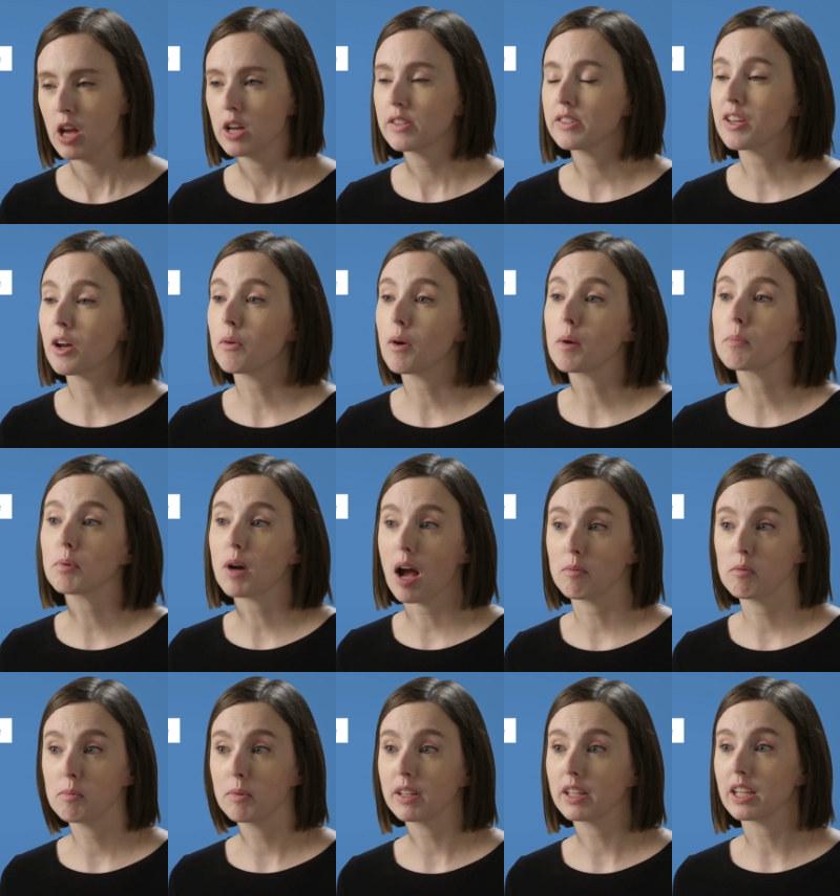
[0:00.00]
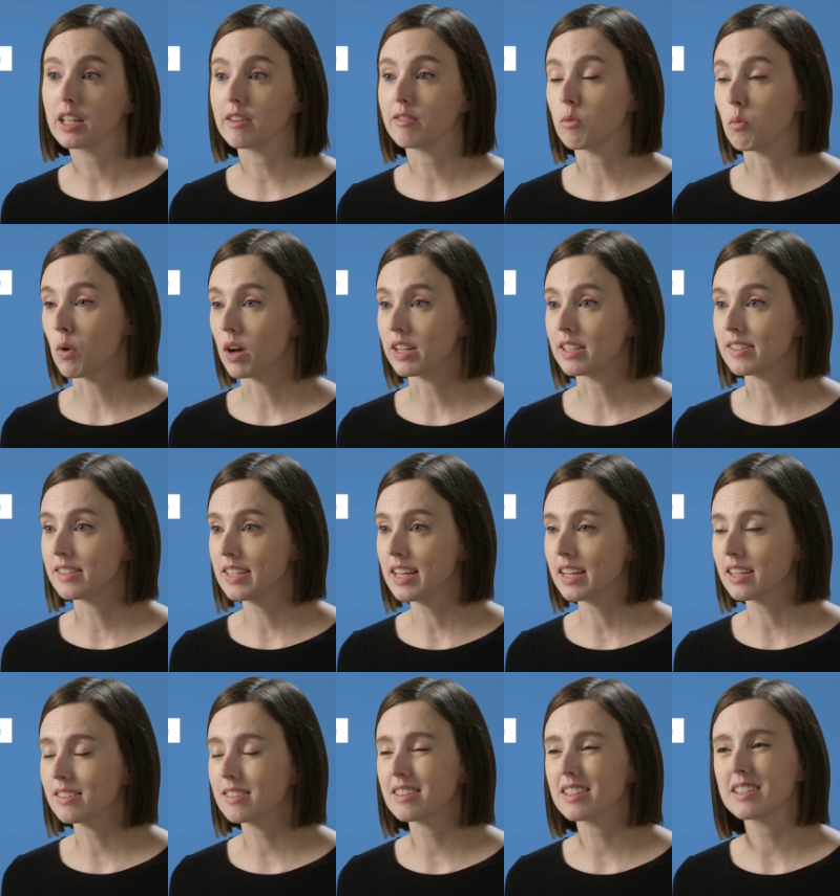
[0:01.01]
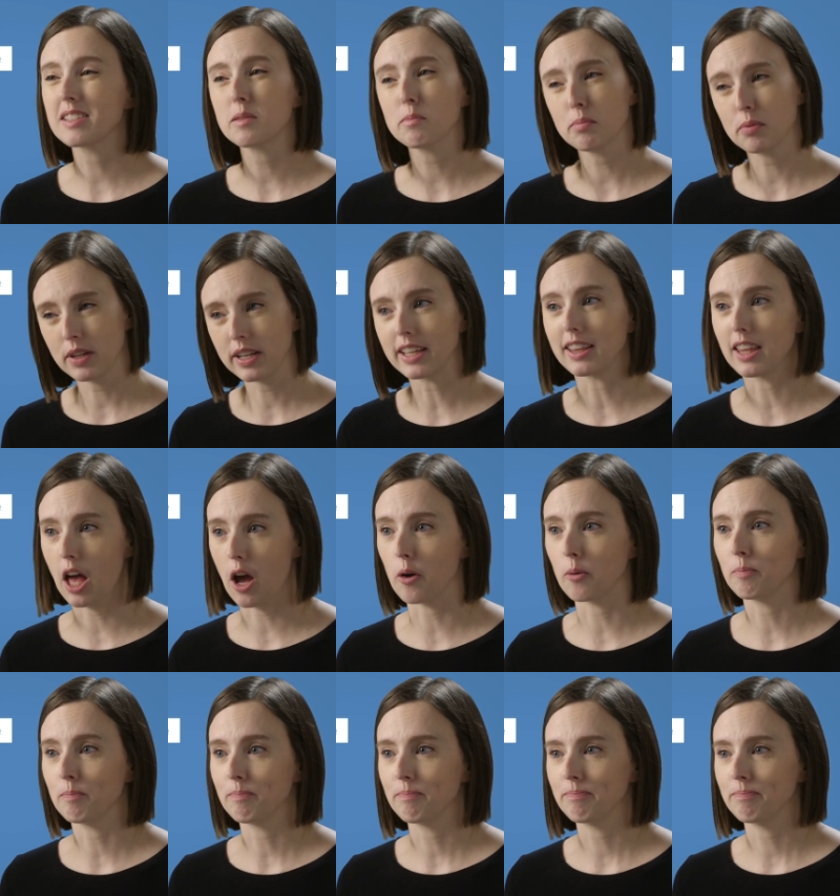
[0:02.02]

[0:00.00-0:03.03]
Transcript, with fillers: So a probability of one sixth is pretty low.